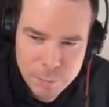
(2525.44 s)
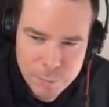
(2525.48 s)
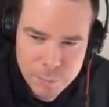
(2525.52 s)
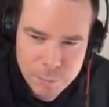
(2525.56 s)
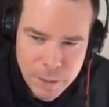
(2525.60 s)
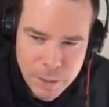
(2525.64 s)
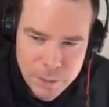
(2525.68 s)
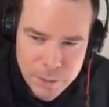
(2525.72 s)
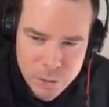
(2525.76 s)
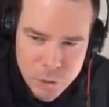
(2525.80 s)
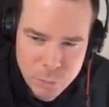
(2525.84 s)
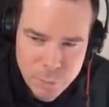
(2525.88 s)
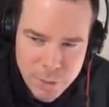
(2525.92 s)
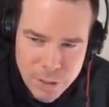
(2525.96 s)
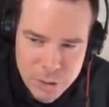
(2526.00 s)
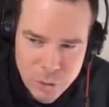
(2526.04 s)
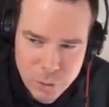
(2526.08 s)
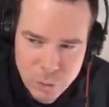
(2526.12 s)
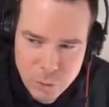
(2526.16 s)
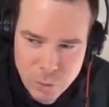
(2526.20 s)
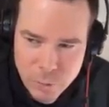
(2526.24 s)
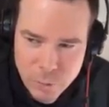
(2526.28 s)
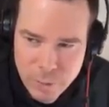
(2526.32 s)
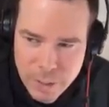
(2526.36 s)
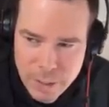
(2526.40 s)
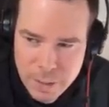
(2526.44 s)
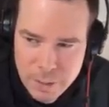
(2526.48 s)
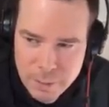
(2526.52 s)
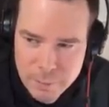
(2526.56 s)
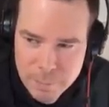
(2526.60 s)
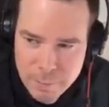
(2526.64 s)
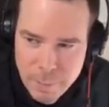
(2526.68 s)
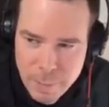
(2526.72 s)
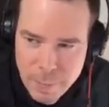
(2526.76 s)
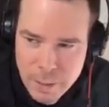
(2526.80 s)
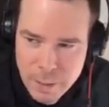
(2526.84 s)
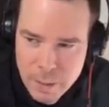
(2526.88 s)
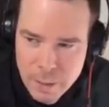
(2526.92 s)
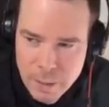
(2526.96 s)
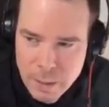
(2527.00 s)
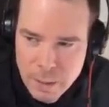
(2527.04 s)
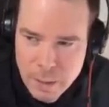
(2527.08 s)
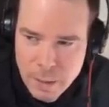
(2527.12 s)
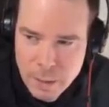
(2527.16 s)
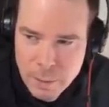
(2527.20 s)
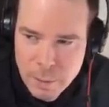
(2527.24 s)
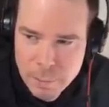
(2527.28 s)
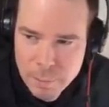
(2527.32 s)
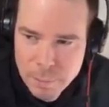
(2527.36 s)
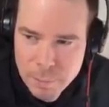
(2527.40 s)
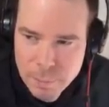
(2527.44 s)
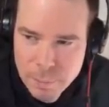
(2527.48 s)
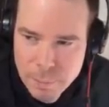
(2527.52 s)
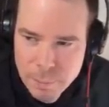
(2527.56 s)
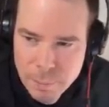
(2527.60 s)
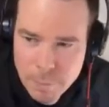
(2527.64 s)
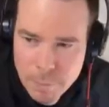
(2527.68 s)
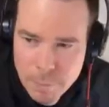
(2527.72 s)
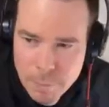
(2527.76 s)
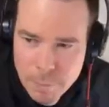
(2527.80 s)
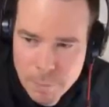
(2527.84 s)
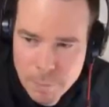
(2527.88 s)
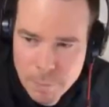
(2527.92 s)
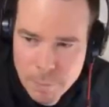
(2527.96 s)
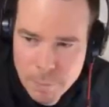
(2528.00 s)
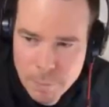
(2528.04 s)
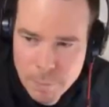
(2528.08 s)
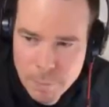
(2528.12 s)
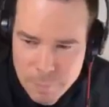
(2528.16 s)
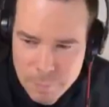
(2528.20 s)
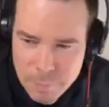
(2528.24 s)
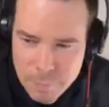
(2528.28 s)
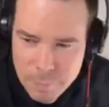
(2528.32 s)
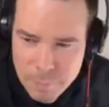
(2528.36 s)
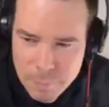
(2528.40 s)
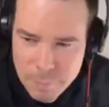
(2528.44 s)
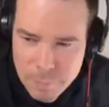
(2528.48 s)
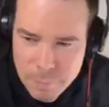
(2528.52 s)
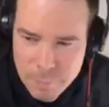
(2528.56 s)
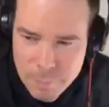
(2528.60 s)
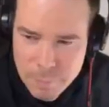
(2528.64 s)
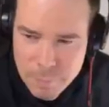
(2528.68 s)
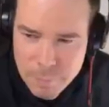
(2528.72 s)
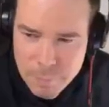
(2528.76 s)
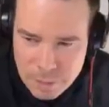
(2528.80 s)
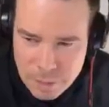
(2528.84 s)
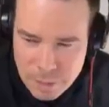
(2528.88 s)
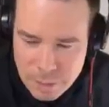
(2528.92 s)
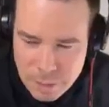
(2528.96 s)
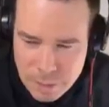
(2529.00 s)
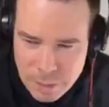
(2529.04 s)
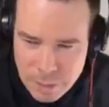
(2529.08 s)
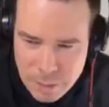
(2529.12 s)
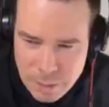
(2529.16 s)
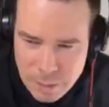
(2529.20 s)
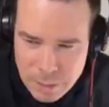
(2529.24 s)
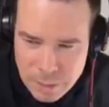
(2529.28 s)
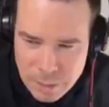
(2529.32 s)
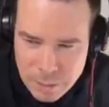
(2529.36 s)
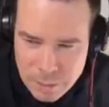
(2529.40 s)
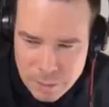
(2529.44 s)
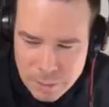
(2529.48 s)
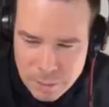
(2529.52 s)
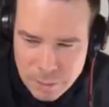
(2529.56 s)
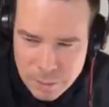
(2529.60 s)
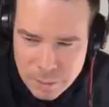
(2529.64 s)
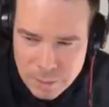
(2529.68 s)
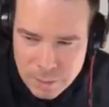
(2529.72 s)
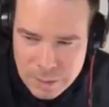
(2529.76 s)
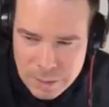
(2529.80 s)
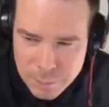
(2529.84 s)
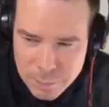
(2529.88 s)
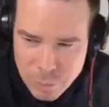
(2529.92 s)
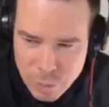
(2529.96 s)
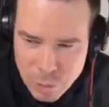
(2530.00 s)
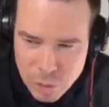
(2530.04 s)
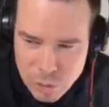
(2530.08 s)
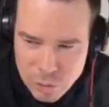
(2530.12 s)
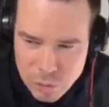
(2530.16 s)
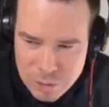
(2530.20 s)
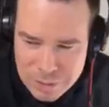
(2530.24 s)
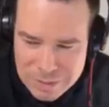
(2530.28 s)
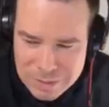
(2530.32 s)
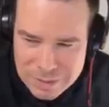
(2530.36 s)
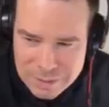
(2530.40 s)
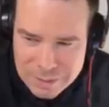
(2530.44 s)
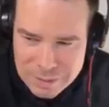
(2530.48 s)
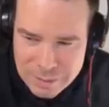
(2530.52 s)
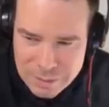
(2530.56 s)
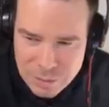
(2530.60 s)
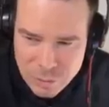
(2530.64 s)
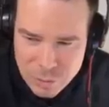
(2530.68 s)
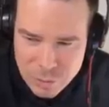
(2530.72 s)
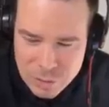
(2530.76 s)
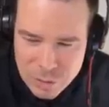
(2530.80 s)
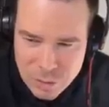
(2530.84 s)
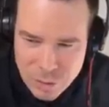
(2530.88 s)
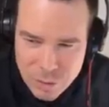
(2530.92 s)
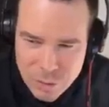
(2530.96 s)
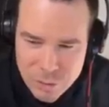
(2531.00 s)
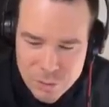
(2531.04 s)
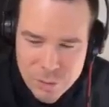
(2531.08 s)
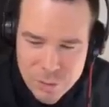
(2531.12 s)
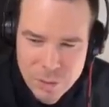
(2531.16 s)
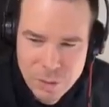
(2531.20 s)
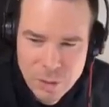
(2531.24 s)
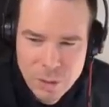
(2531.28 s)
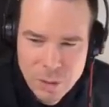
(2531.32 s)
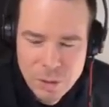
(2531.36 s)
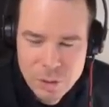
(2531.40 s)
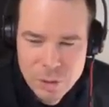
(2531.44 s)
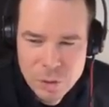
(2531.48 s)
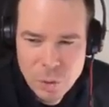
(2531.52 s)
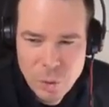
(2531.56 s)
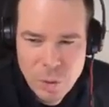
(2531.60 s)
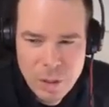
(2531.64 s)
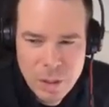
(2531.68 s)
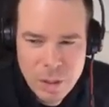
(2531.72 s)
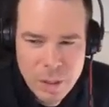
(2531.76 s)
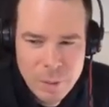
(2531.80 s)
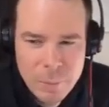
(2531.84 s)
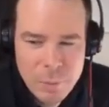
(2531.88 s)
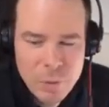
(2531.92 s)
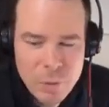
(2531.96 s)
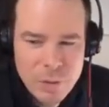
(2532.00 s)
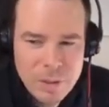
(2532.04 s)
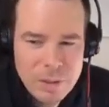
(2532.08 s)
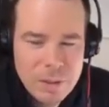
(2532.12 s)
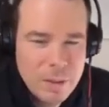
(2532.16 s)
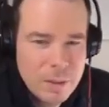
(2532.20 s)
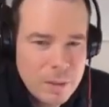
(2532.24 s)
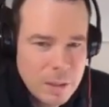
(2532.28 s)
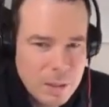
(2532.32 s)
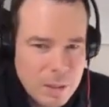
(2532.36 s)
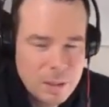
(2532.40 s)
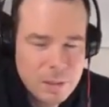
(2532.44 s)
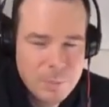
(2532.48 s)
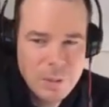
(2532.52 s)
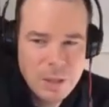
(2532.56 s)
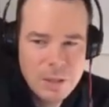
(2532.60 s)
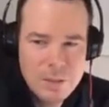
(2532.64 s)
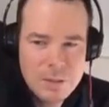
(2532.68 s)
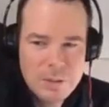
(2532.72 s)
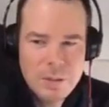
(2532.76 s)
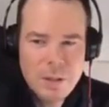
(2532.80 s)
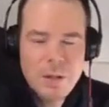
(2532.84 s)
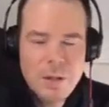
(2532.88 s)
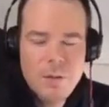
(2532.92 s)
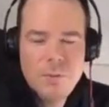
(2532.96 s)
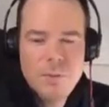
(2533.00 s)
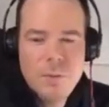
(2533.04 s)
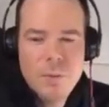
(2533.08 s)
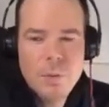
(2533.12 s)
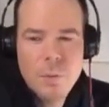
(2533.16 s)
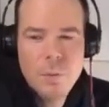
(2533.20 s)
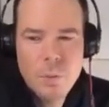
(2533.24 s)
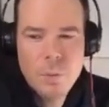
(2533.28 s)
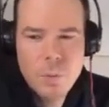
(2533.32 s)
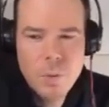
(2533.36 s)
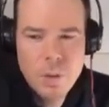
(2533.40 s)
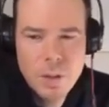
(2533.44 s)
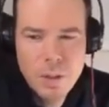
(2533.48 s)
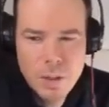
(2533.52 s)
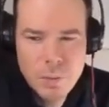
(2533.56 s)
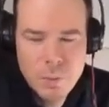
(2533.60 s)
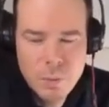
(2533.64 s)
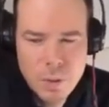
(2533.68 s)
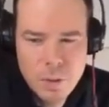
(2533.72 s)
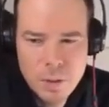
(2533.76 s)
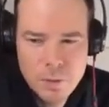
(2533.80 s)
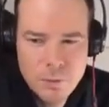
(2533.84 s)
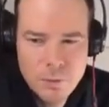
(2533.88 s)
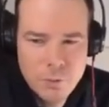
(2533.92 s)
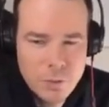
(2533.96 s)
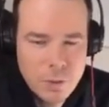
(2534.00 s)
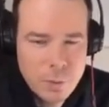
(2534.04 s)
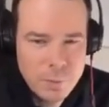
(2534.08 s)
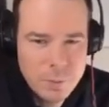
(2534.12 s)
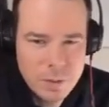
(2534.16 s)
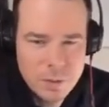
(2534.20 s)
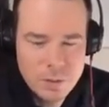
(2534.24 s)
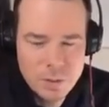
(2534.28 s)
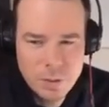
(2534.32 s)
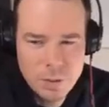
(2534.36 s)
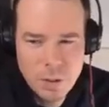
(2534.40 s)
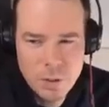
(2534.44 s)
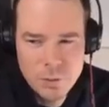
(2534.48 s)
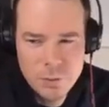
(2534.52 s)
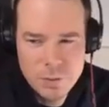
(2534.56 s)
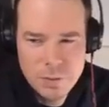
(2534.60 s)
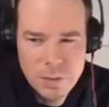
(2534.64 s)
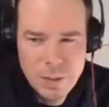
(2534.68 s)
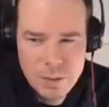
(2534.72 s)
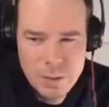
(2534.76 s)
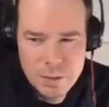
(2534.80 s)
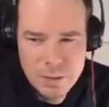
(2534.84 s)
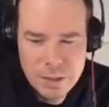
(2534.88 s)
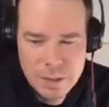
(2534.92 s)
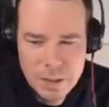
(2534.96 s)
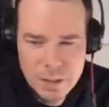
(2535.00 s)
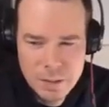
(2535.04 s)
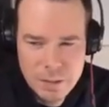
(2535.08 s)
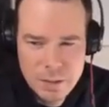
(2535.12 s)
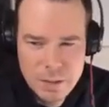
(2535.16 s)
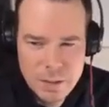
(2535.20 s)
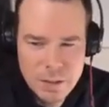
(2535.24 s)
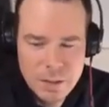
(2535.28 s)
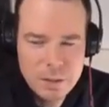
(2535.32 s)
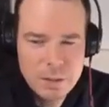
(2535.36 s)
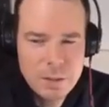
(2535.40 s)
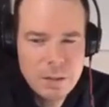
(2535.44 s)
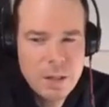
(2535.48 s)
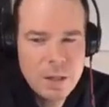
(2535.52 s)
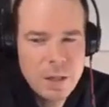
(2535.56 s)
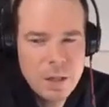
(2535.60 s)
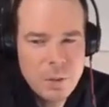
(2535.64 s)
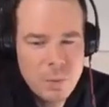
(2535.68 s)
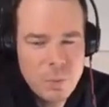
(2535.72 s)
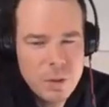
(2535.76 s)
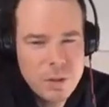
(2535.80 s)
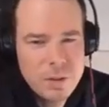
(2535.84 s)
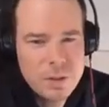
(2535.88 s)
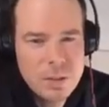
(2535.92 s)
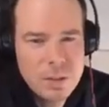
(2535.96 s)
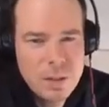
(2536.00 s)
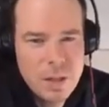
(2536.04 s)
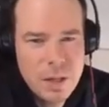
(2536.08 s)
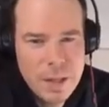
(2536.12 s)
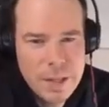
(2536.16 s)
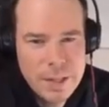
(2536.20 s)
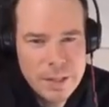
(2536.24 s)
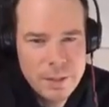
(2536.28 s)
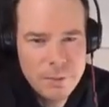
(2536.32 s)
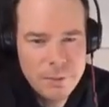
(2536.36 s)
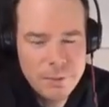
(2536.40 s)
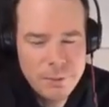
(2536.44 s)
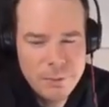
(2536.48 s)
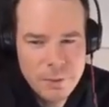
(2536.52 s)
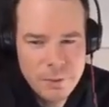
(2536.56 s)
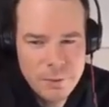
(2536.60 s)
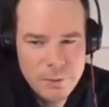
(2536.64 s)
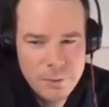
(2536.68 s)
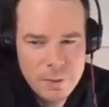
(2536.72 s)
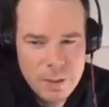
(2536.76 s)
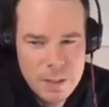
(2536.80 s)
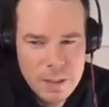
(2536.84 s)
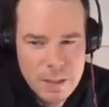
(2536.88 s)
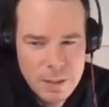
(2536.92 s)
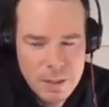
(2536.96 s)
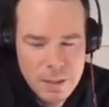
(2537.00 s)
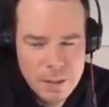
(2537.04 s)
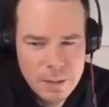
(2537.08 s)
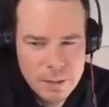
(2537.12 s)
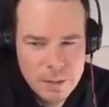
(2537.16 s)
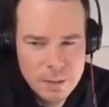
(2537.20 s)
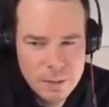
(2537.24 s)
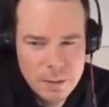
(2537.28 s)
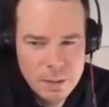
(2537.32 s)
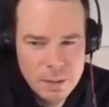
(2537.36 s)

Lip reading: 2x2 array. I'm interested in producing this as a result. So I'm going to think to myself what I want from the solve state to get to here. I want tile 15